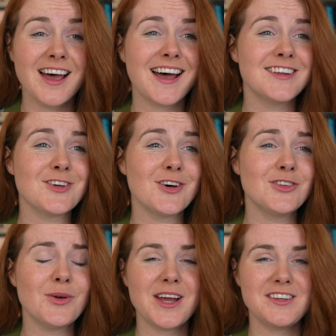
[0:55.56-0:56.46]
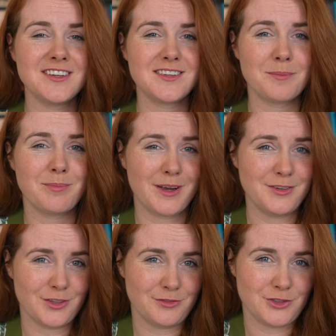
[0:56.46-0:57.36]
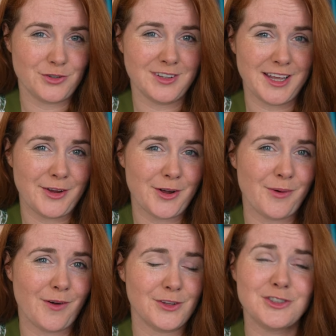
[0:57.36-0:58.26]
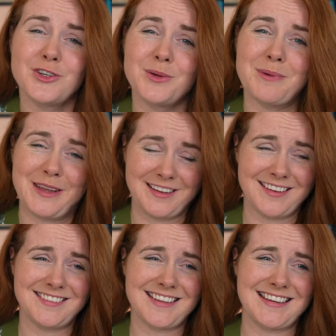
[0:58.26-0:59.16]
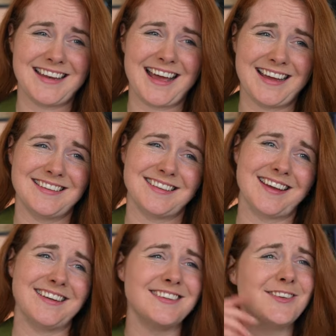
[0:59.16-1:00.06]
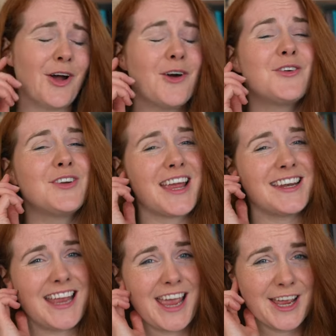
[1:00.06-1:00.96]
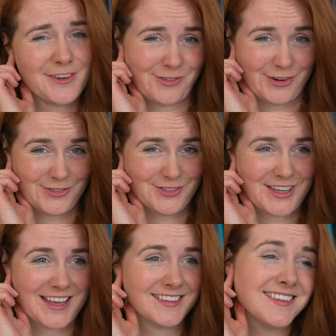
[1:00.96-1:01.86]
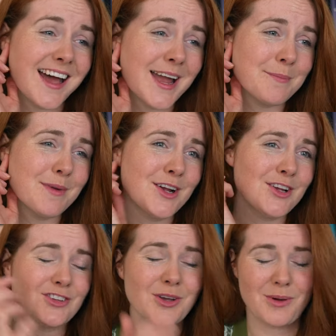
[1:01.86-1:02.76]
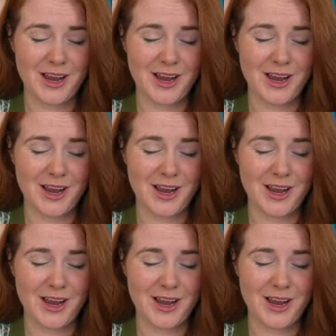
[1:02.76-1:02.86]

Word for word: And also I did a bout of Duolingo on the tube in London and I didn't own any headphones at the time, so